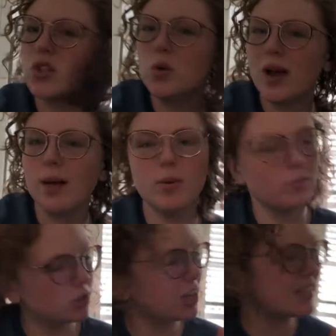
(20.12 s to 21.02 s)
new album,
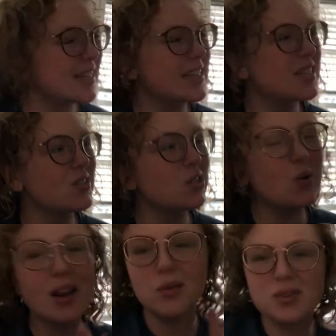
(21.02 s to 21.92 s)
which I did listen to,
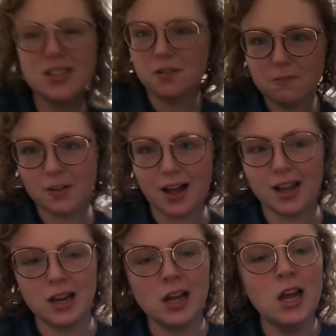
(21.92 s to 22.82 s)
and it was fine.